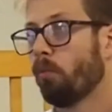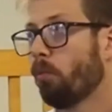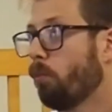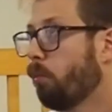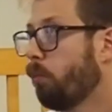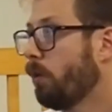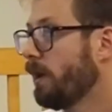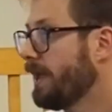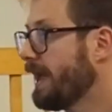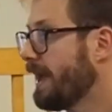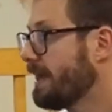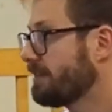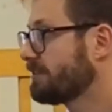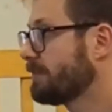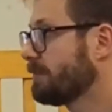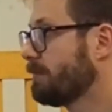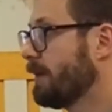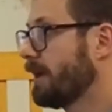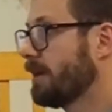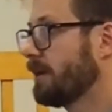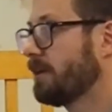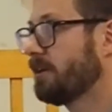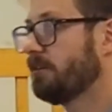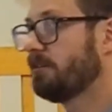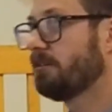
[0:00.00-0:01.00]
we
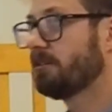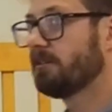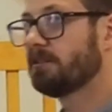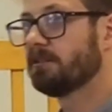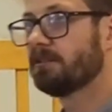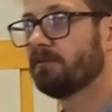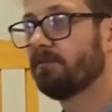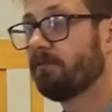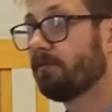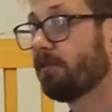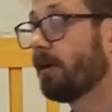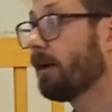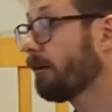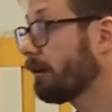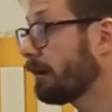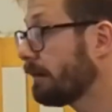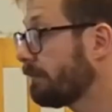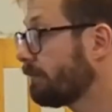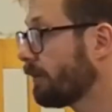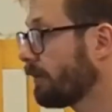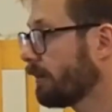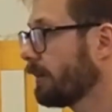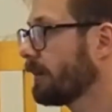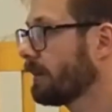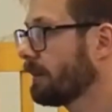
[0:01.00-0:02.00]
estimate using some very,
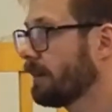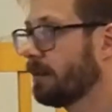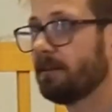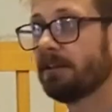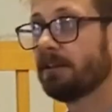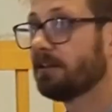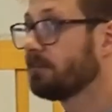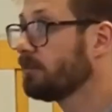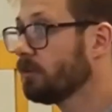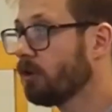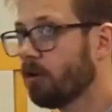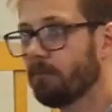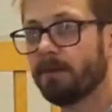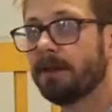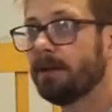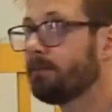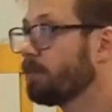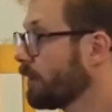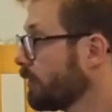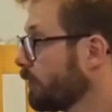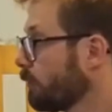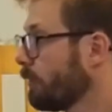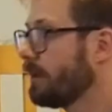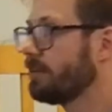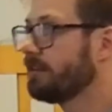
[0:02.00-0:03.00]
very, and it's not me
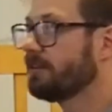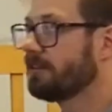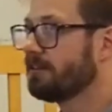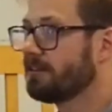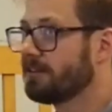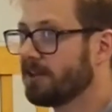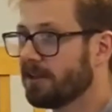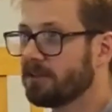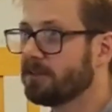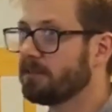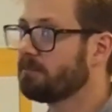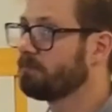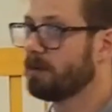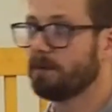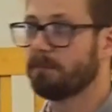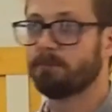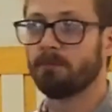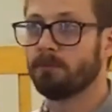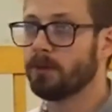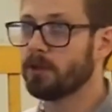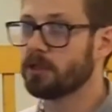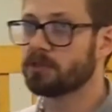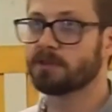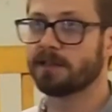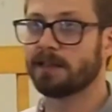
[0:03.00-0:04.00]
by the way, this is other
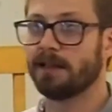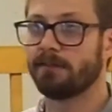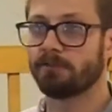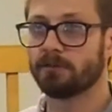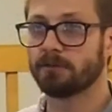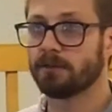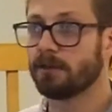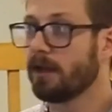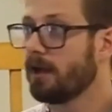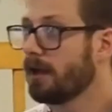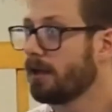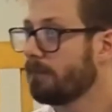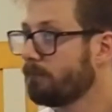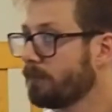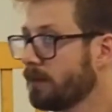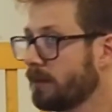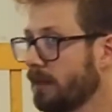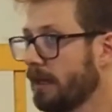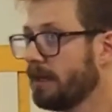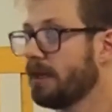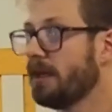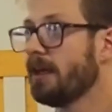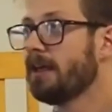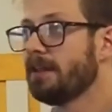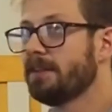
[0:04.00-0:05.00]
people much cleverer than I am, but
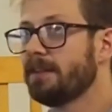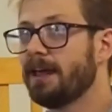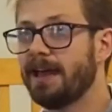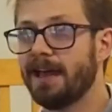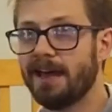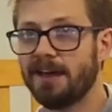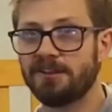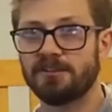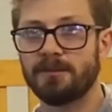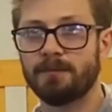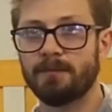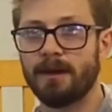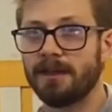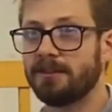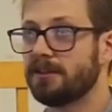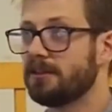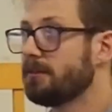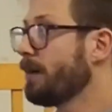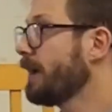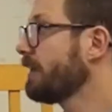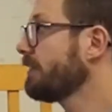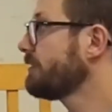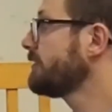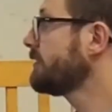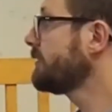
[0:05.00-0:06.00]
they estimate that
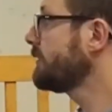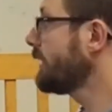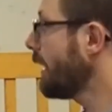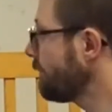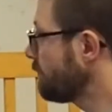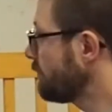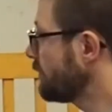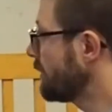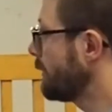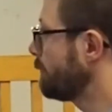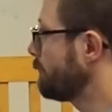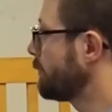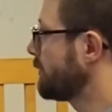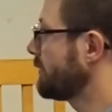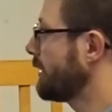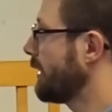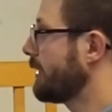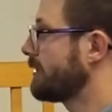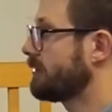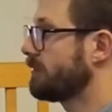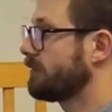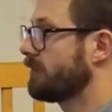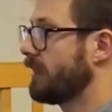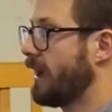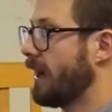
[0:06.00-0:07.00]
about
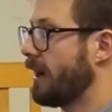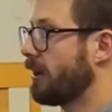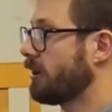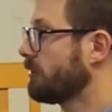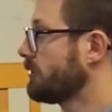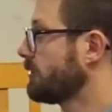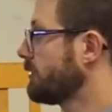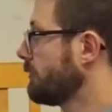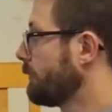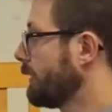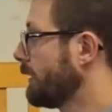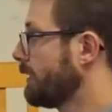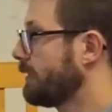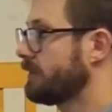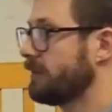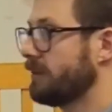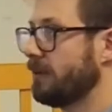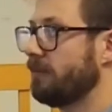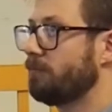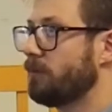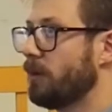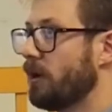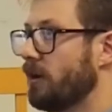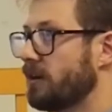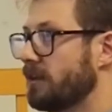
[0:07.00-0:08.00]
70% of the heritability
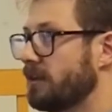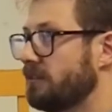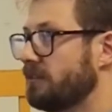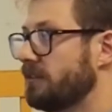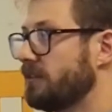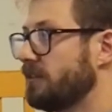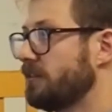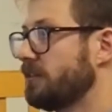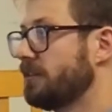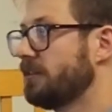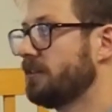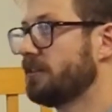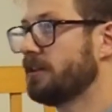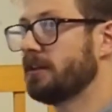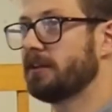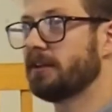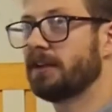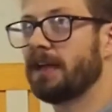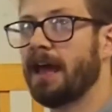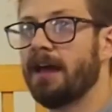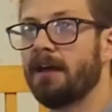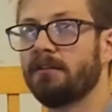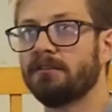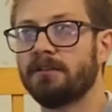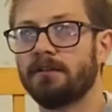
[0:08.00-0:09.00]
of Parkinson's is
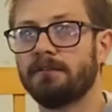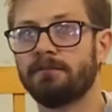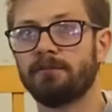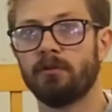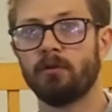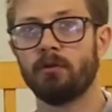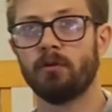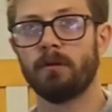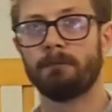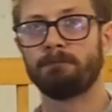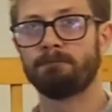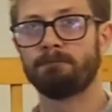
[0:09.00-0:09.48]
unaccounted for.